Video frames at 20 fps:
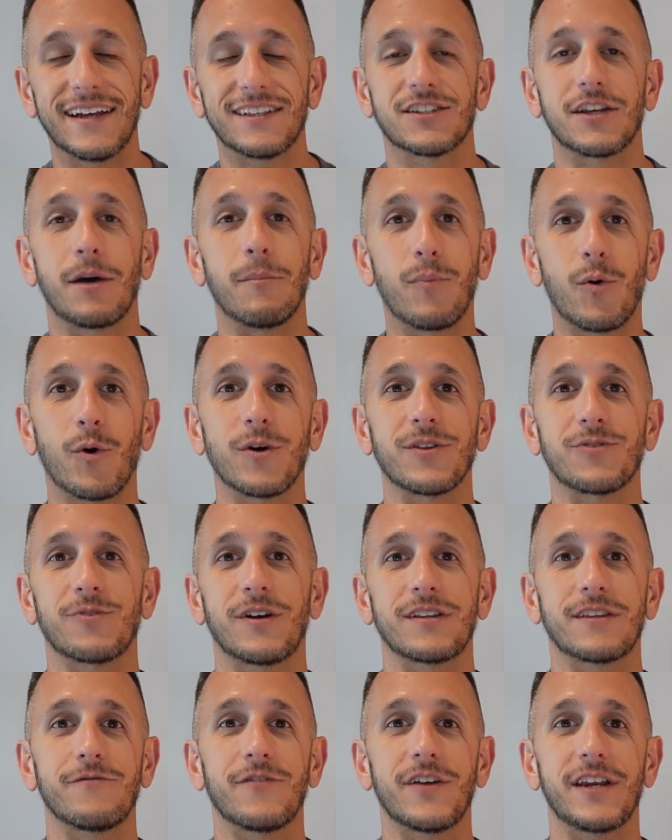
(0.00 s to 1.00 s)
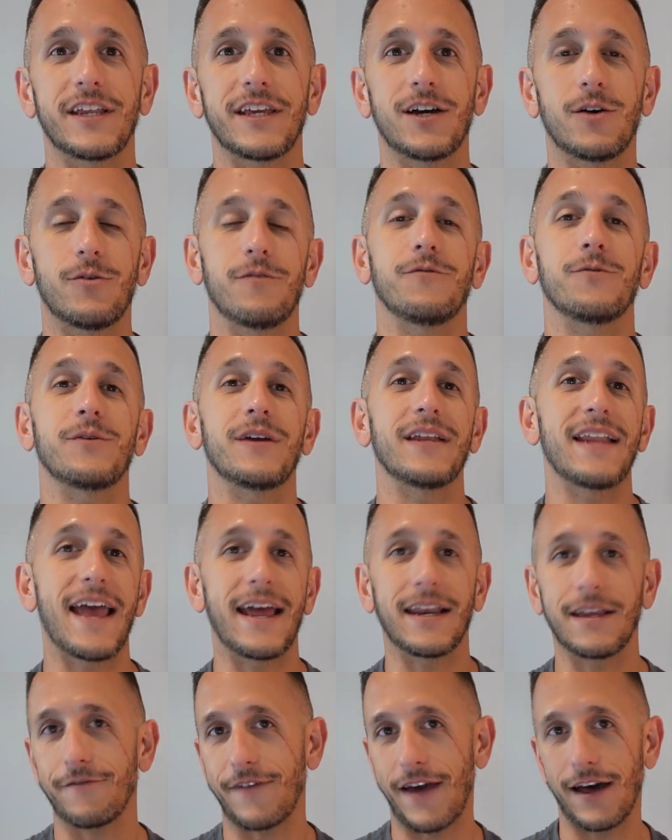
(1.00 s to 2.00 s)
At some point throughout the video, if you get
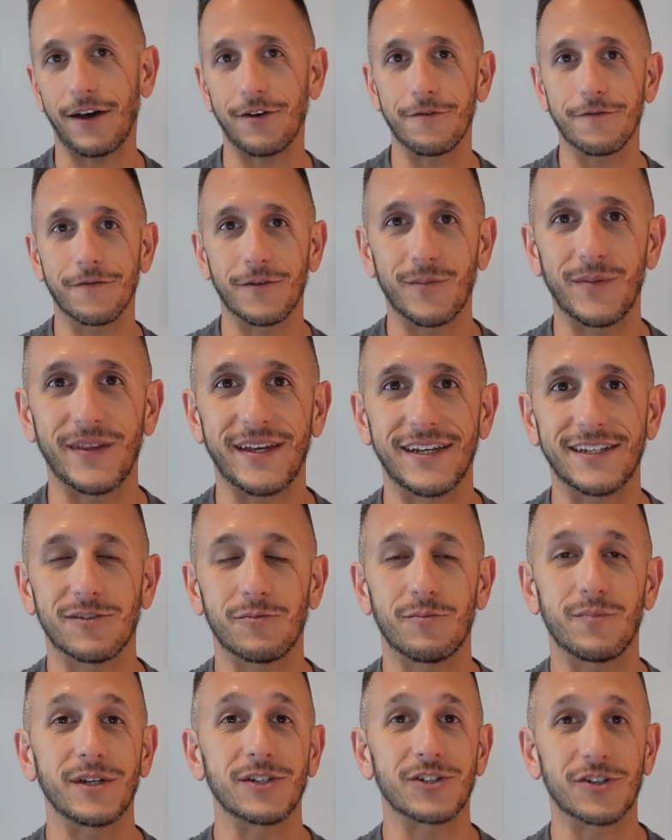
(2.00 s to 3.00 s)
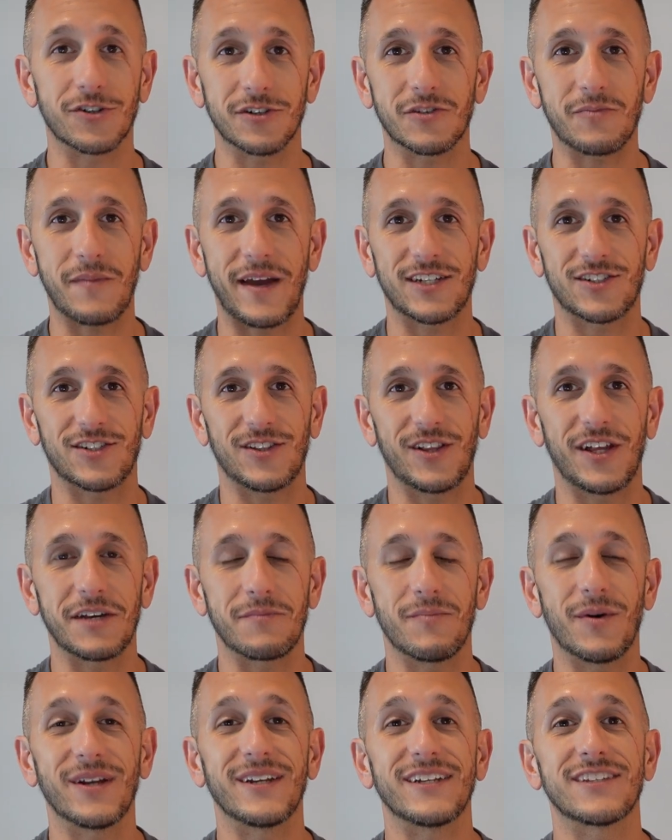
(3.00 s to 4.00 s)
any value from this, be sure to smash the
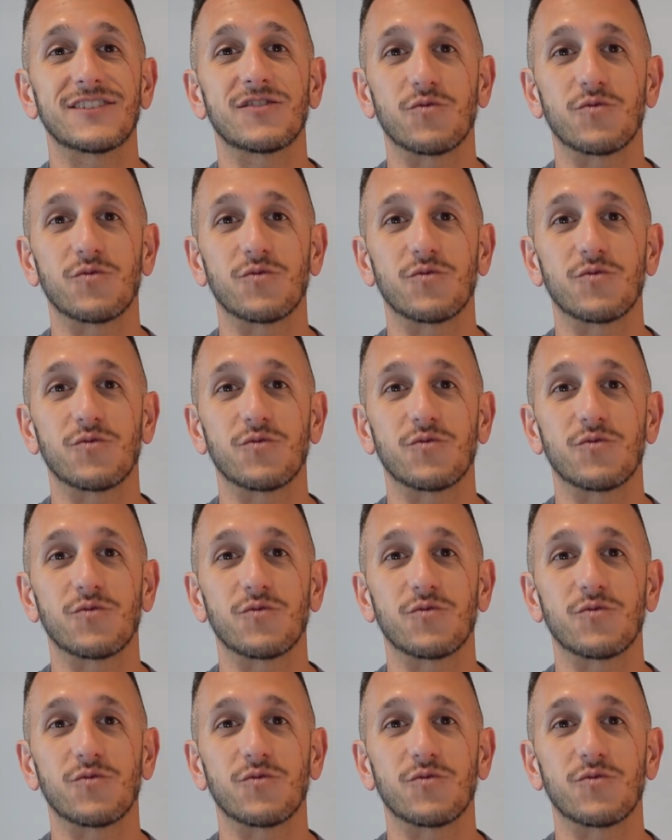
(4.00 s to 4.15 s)
like button.